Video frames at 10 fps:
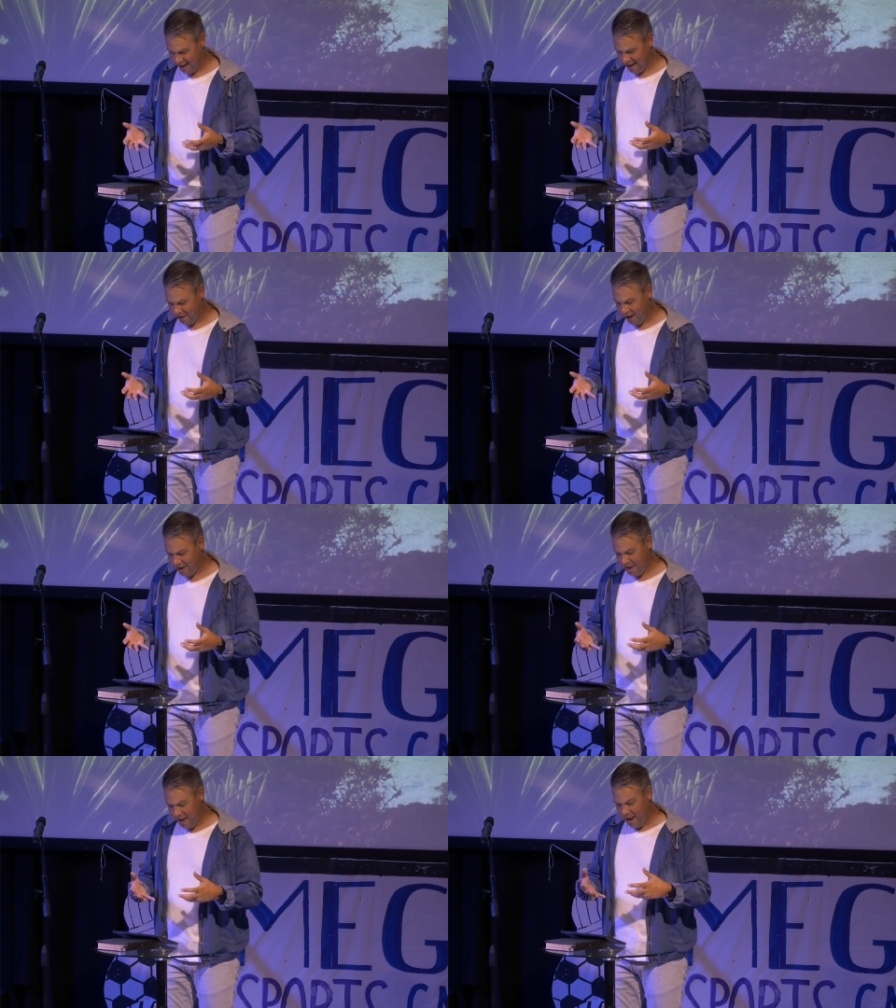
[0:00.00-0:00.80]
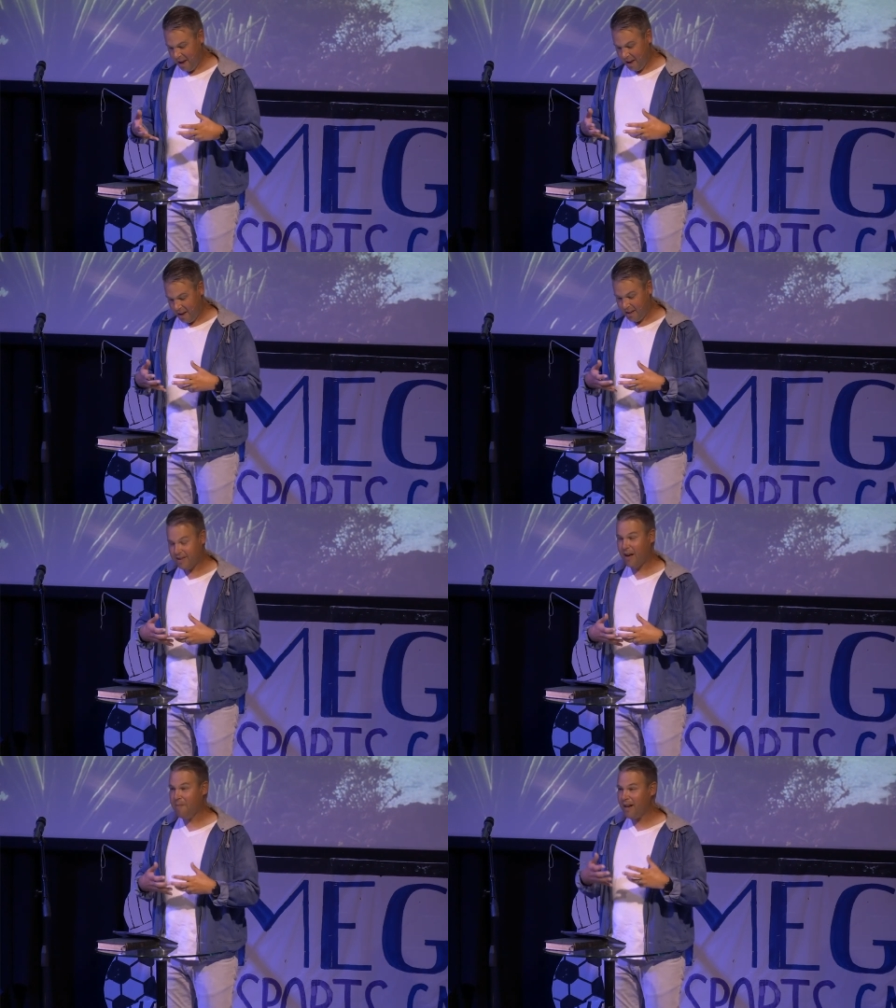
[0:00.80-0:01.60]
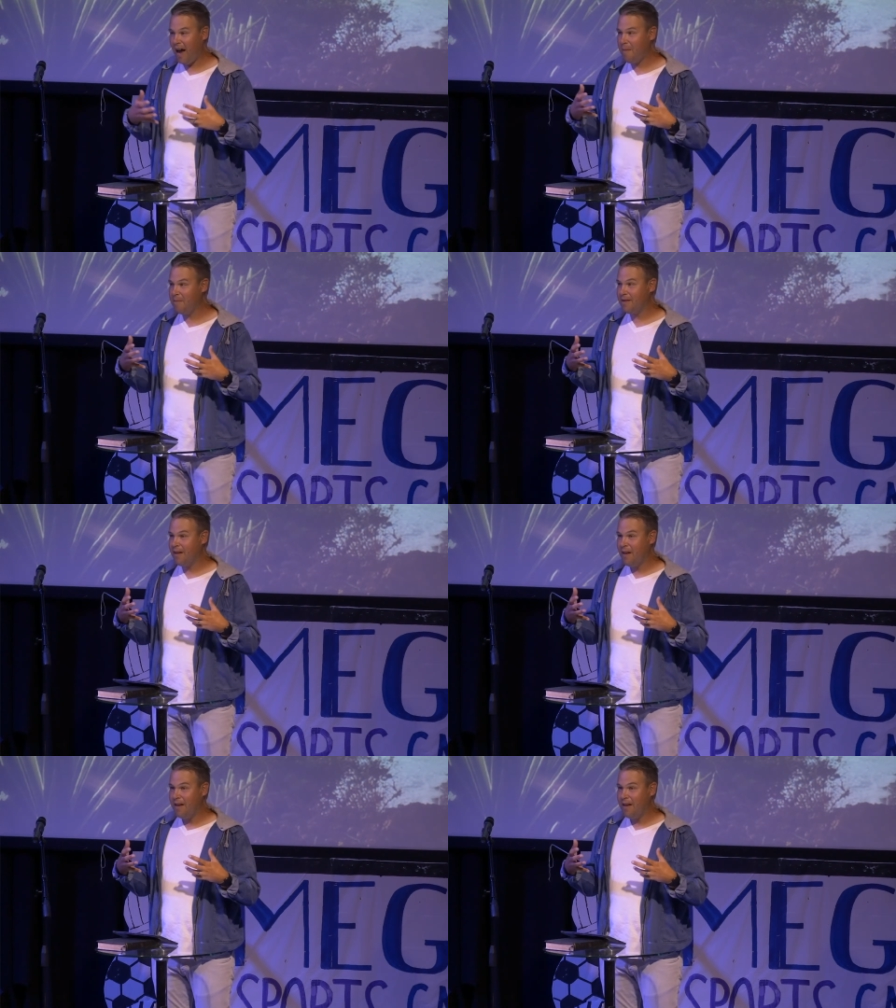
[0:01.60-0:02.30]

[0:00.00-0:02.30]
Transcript: right? Sometimes